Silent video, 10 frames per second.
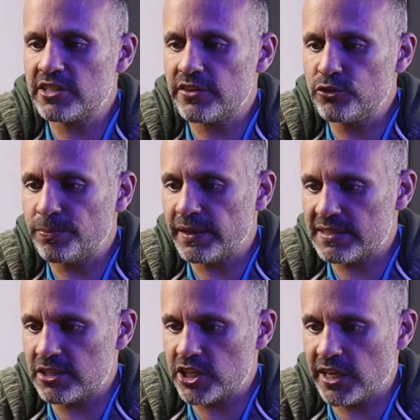you just have to
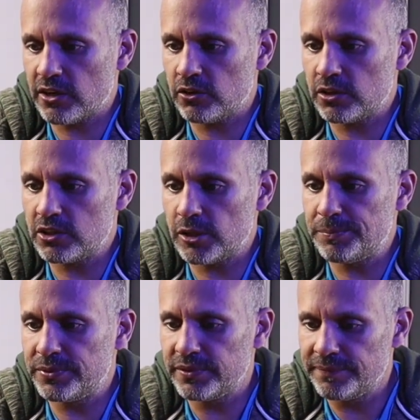press the check on the
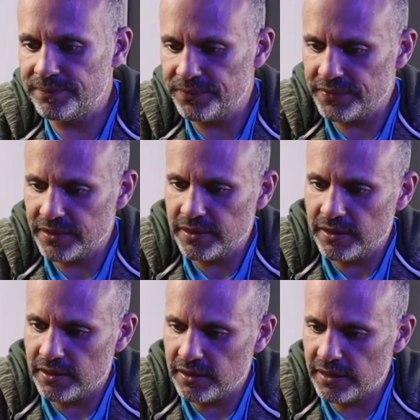top,
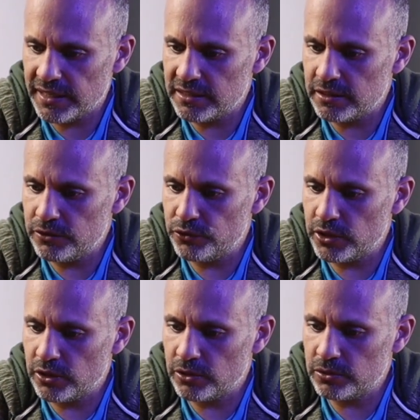and if we
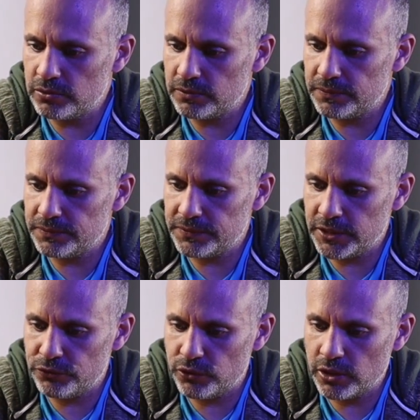go
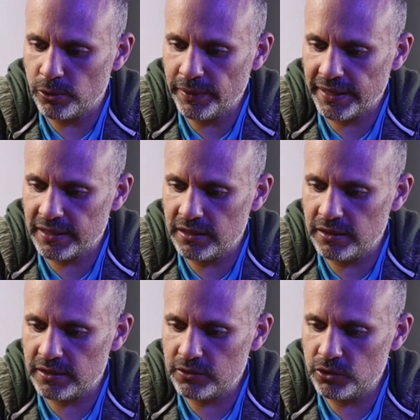if we go back
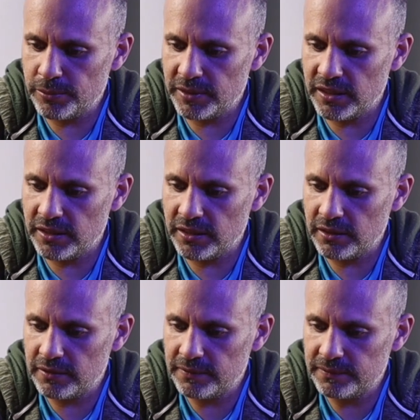here to the beginning,
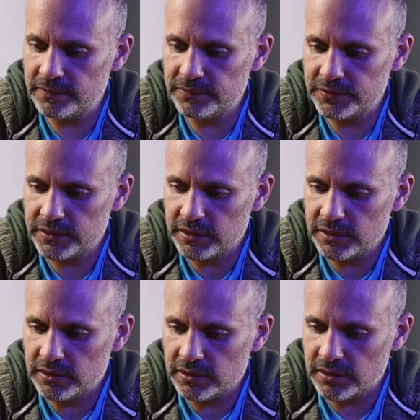
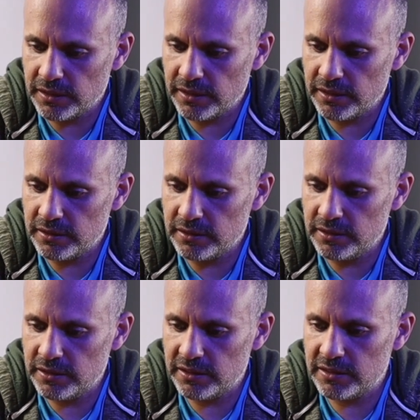okay,
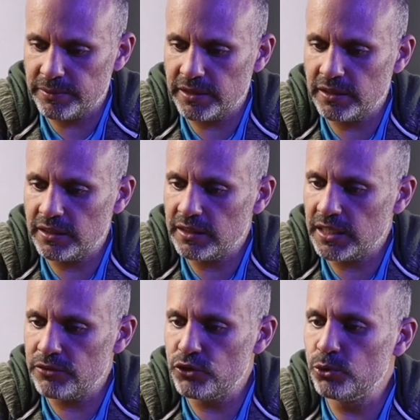here in the beginning,
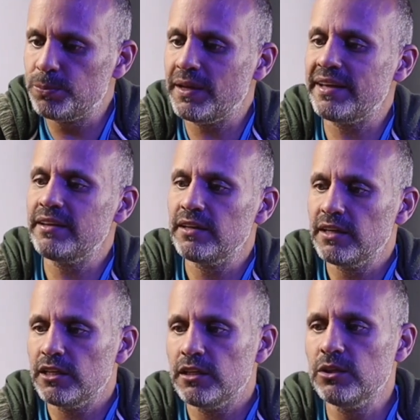if we do play,
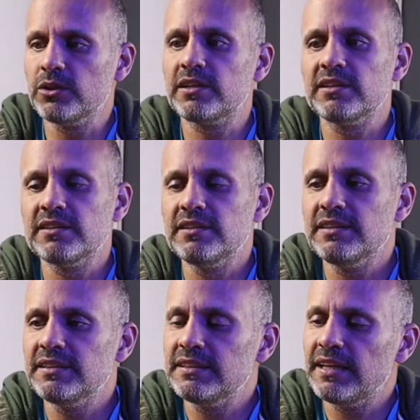look
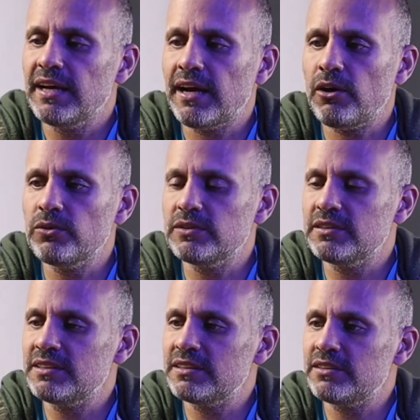how
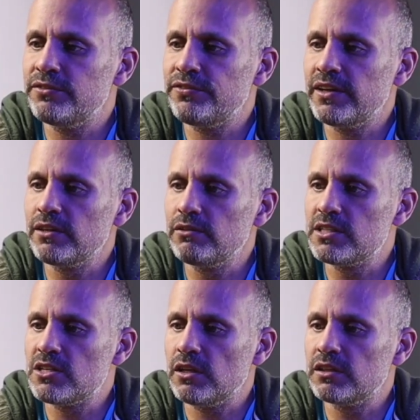the final
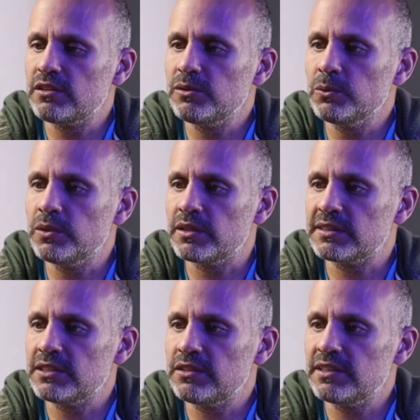result
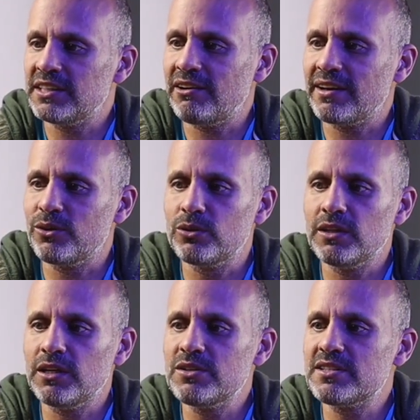works. No? Now I go
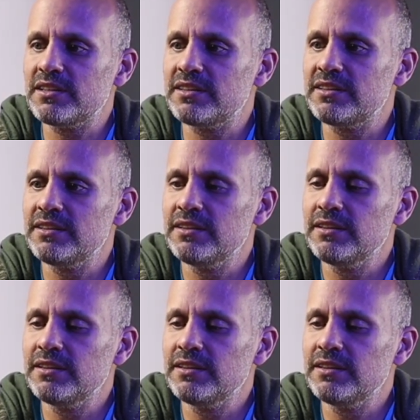closer.